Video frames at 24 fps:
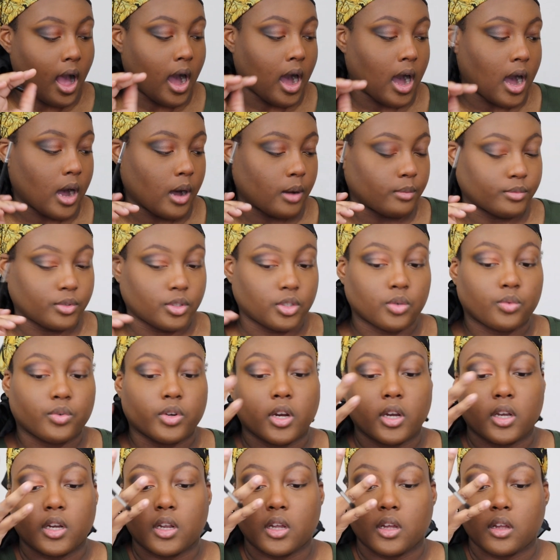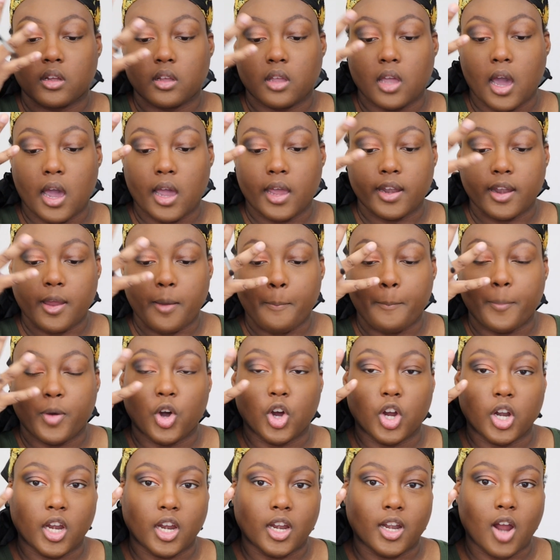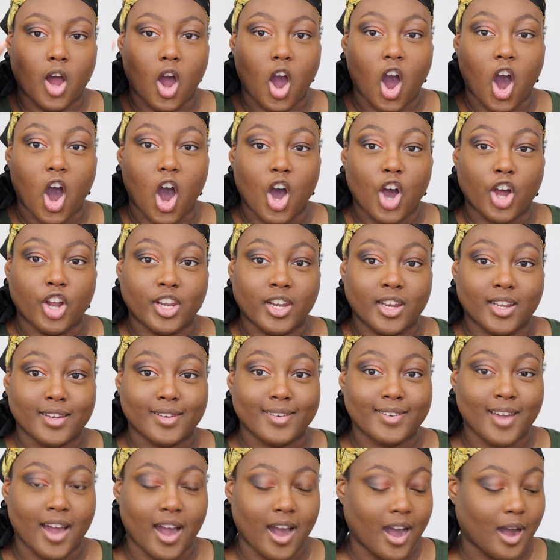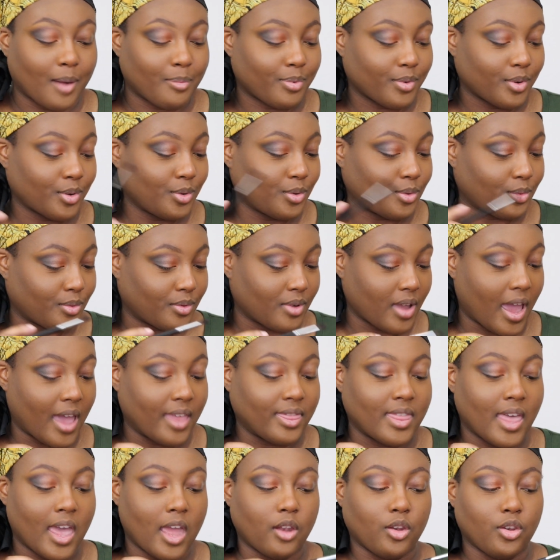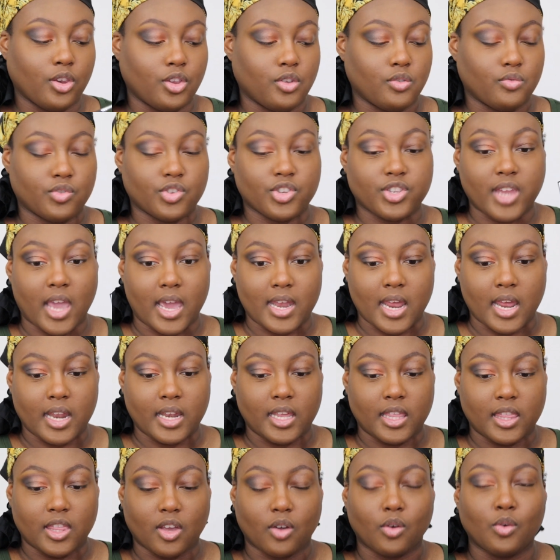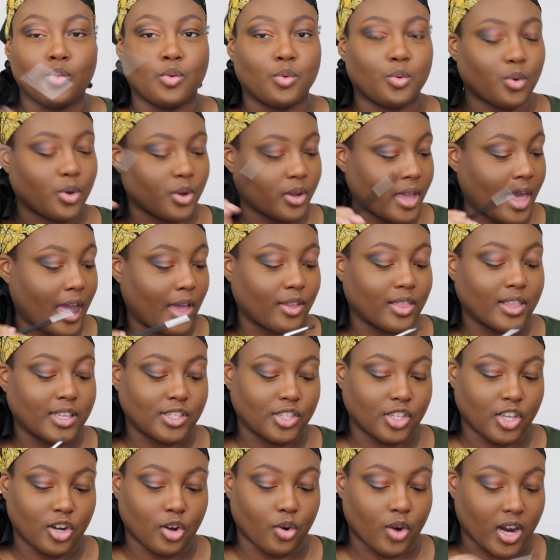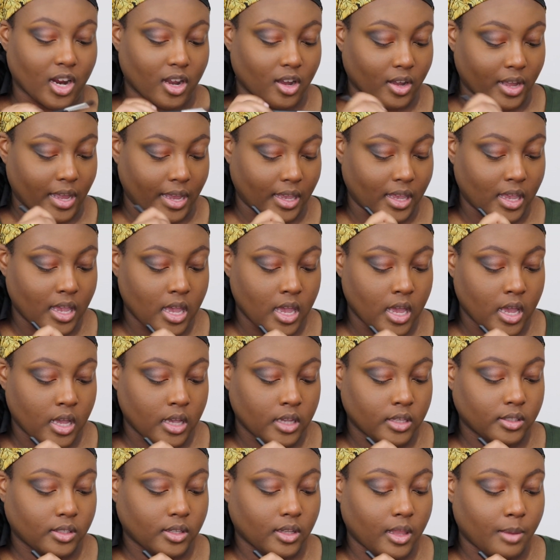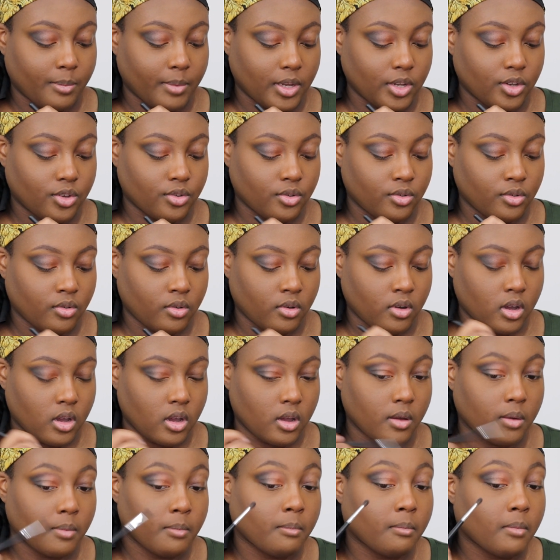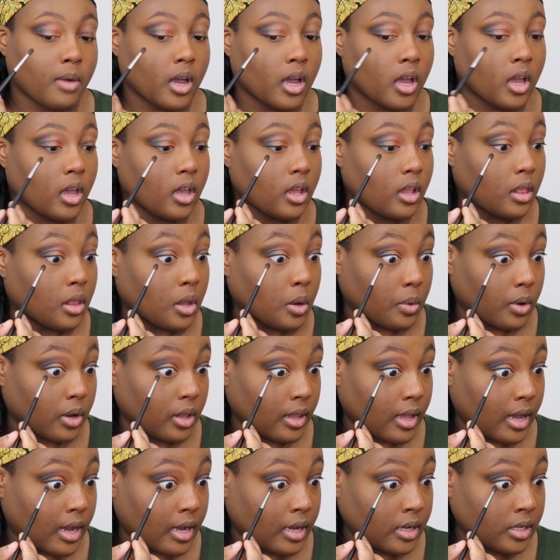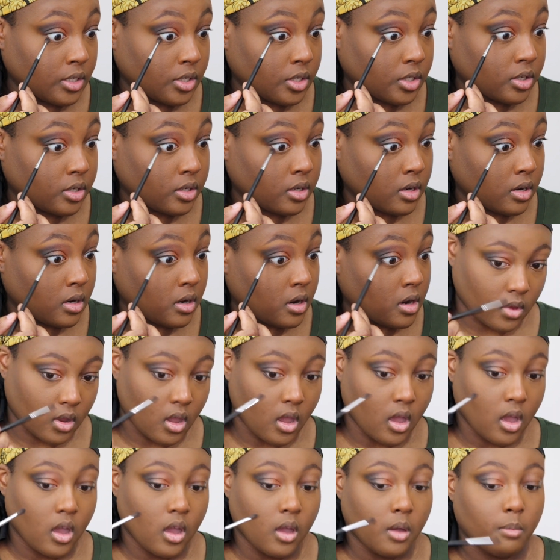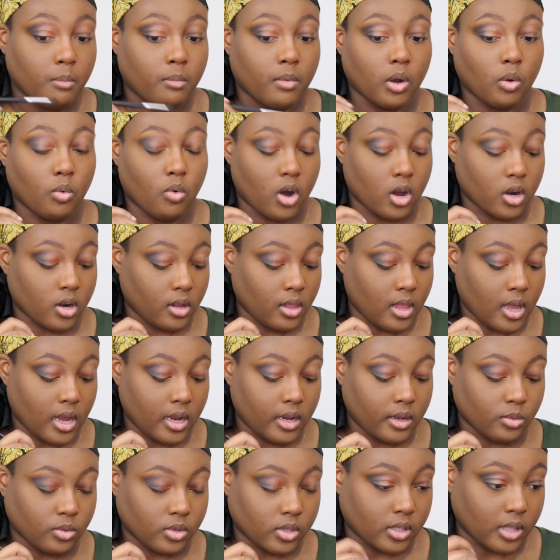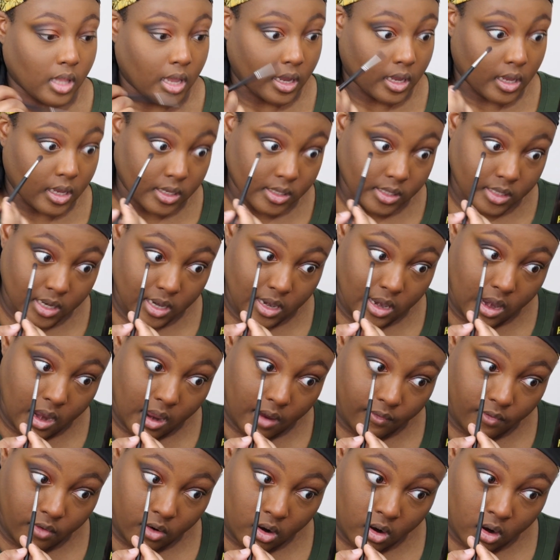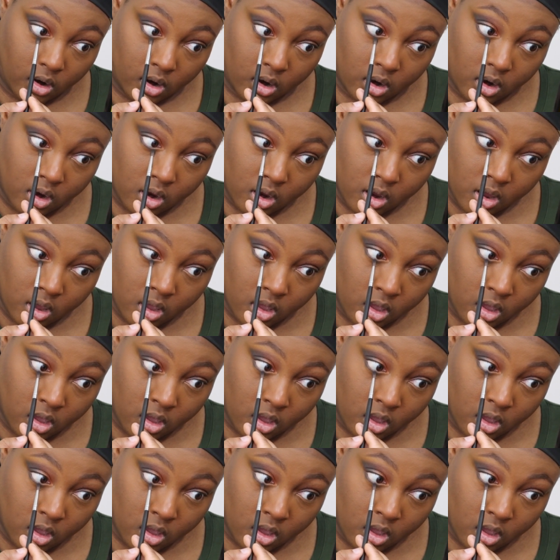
So we're gonna kind of put it on top. Oh, and then use Dead End in. Oh, okay, this is gonna work. Okay, so let me do my lower lash. My waterline, it was like, is never